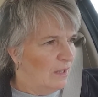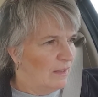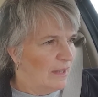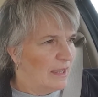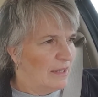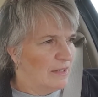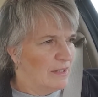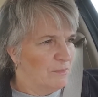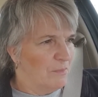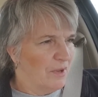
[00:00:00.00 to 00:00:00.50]

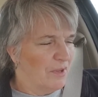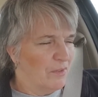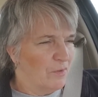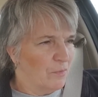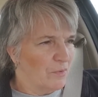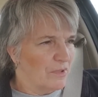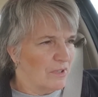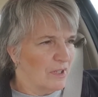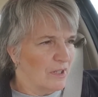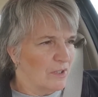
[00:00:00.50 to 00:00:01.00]
Last
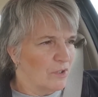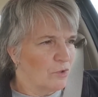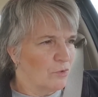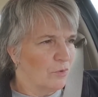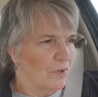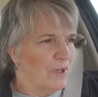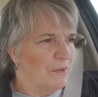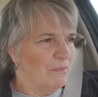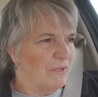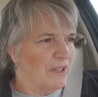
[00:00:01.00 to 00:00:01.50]
month was
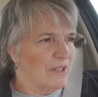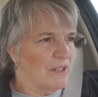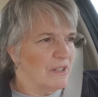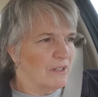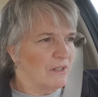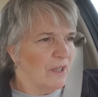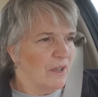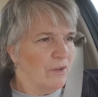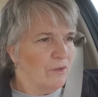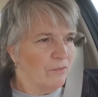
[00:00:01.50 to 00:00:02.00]
extremely
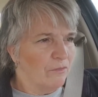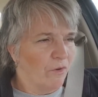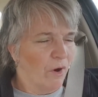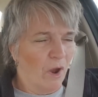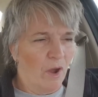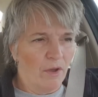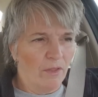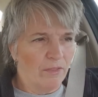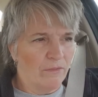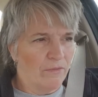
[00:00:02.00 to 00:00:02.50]
slow
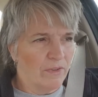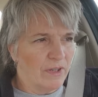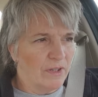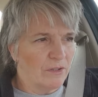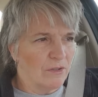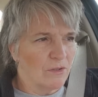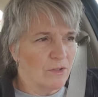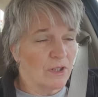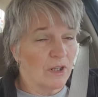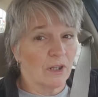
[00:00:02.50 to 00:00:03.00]
for all the
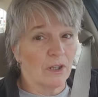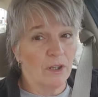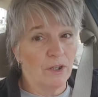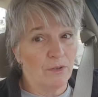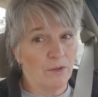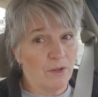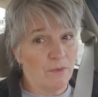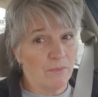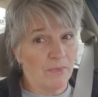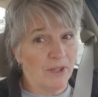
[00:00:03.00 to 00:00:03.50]
vendors,
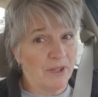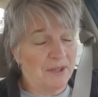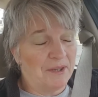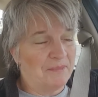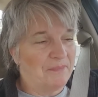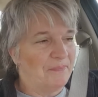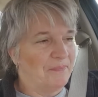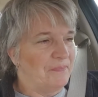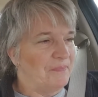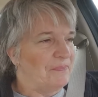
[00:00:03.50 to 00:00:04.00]
including
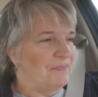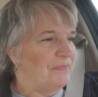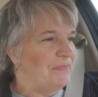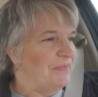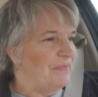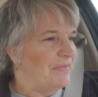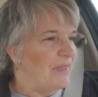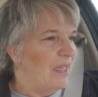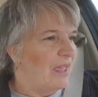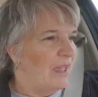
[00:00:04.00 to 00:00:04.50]
me.
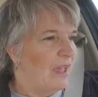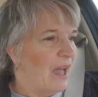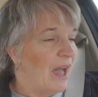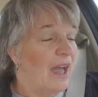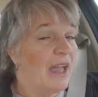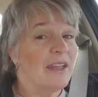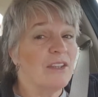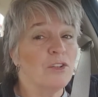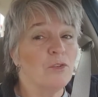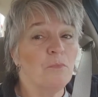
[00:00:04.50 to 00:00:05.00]

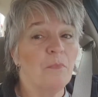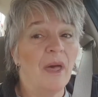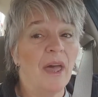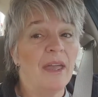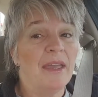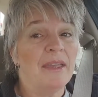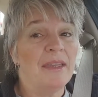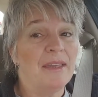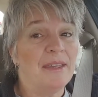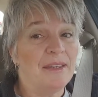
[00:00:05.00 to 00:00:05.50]
I had to
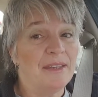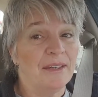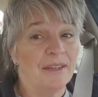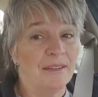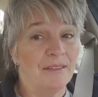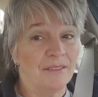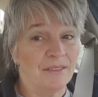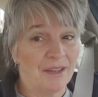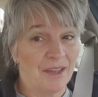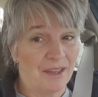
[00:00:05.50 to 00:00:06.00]
pay
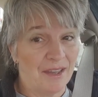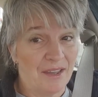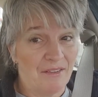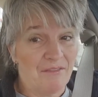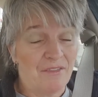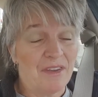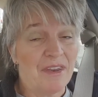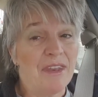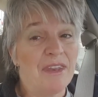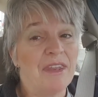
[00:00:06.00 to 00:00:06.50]
in. I
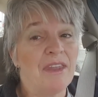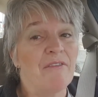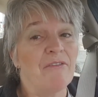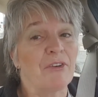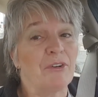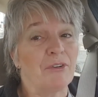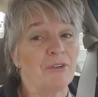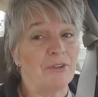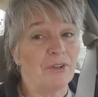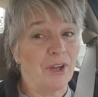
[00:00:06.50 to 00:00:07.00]
have
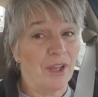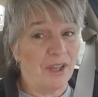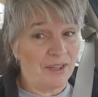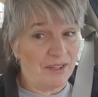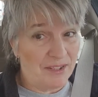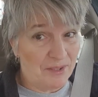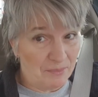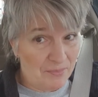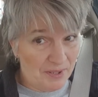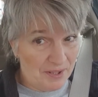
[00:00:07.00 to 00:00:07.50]
never
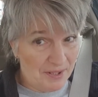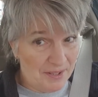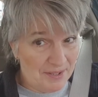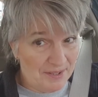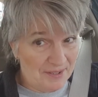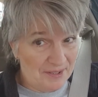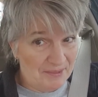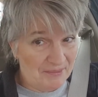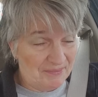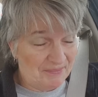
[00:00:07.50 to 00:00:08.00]
had to pay
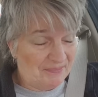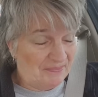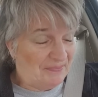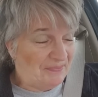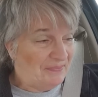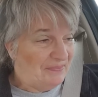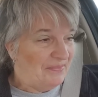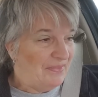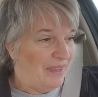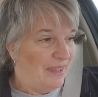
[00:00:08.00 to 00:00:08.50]
in.
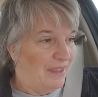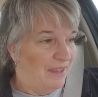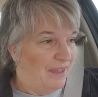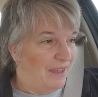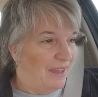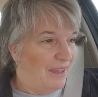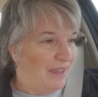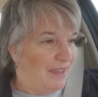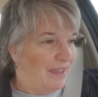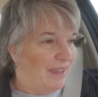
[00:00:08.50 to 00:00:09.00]

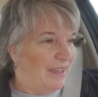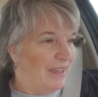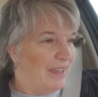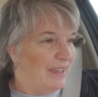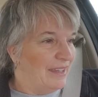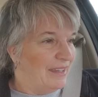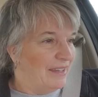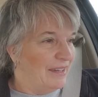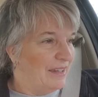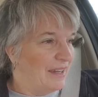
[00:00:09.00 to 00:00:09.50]

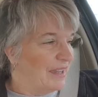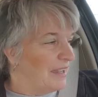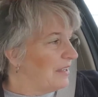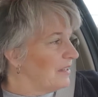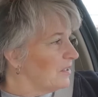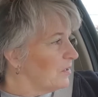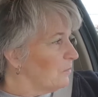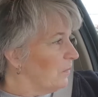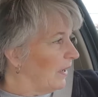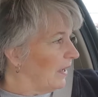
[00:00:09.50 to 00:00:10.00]
And I
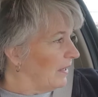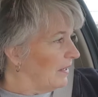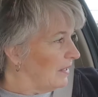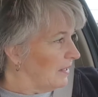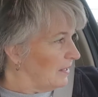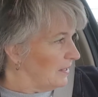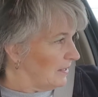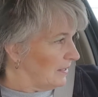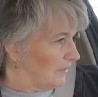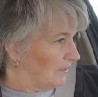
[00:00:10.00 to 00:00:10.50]
had to pay
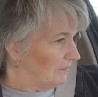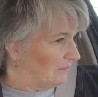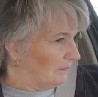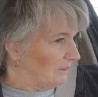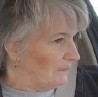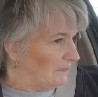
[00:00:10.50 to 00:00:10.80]
in.